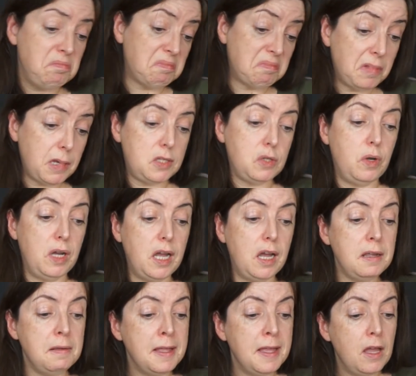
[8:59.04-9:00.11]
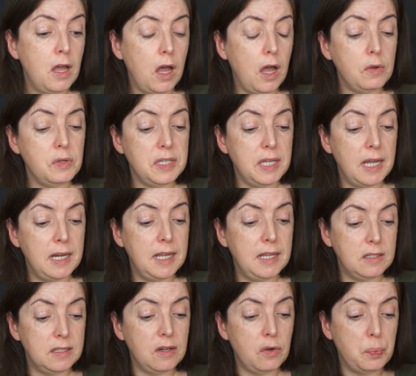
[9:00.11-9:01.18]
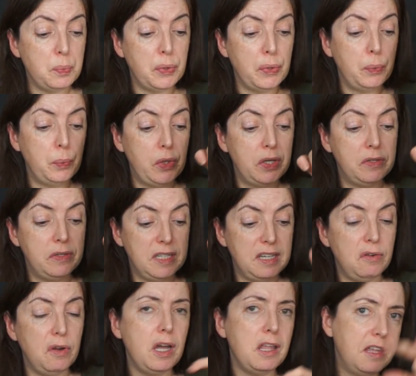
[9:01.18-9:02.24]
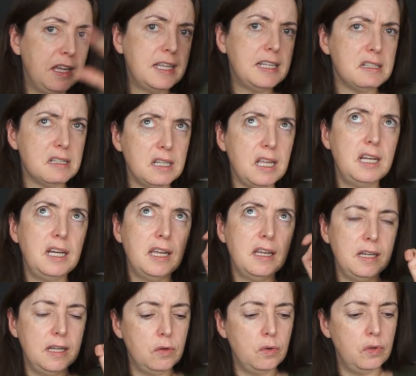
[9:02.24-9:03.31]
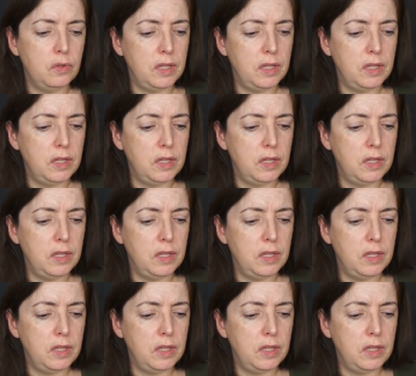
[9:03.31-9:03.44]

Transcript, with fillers: That's quite high. Oceanic 0.10, I think it's slightly higher on the